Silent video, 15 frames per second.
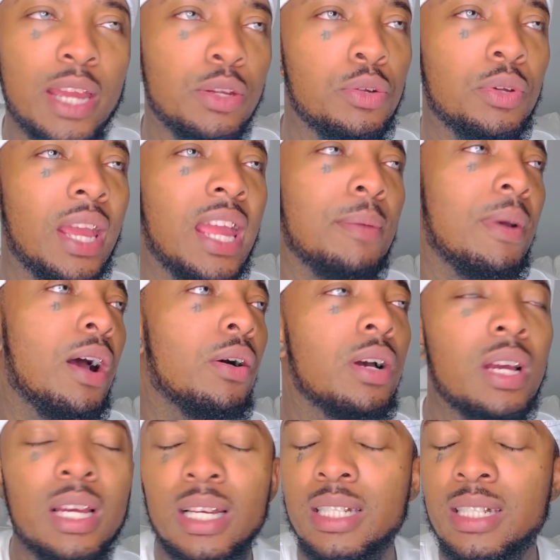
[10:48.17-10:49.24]
you came out
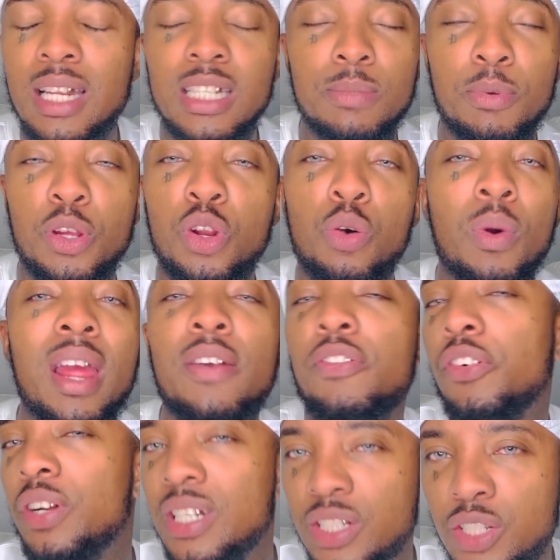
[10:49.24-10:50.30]
as lesbian, or
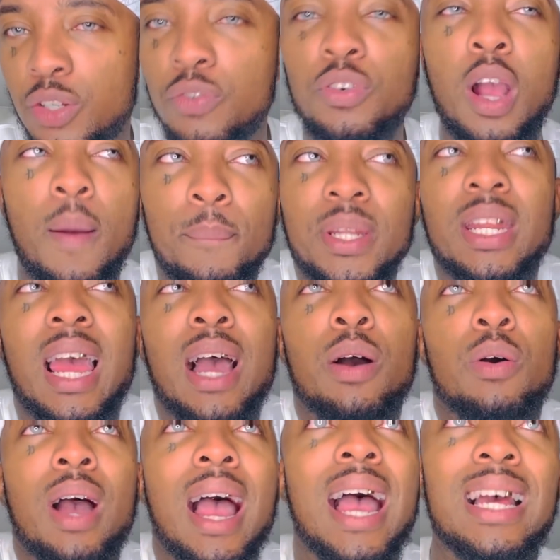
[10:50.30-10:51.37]
whatever it is that you've coming
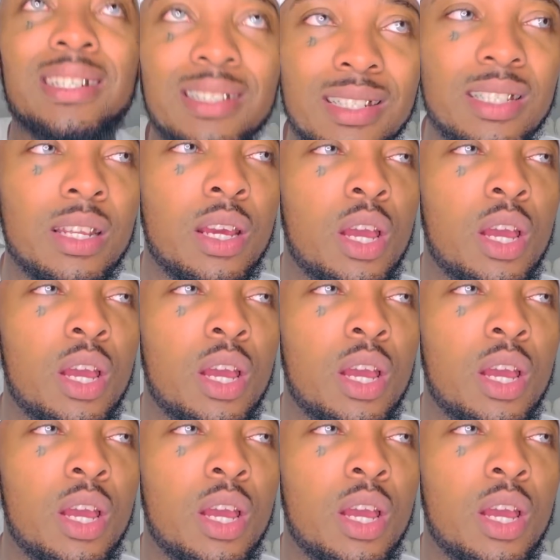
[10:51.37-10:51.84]
out as.